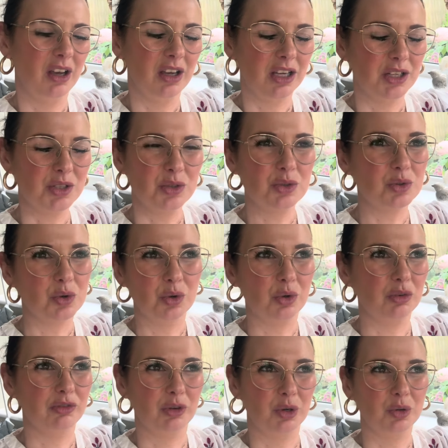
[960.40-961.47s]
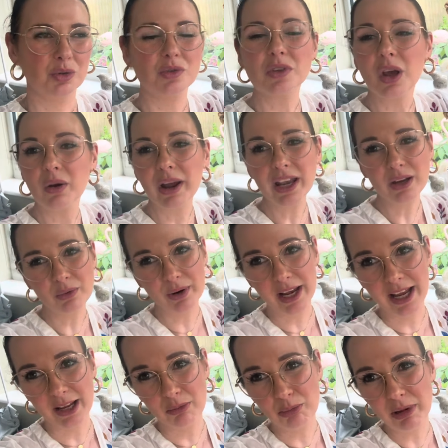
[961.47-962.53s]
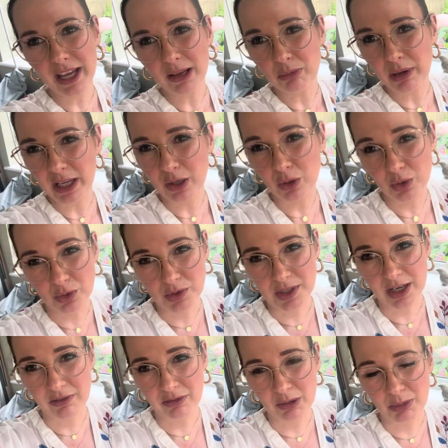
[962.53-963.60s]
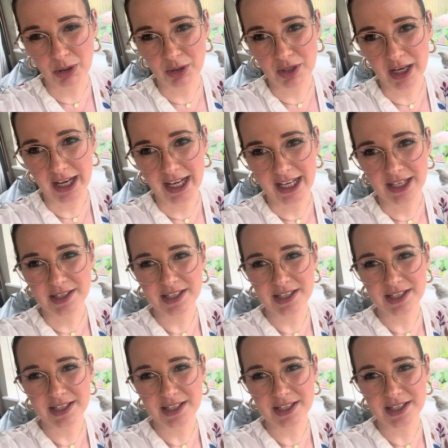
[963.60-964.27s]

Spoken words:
it's just awful. So anyway, big, big hugs to everybody, and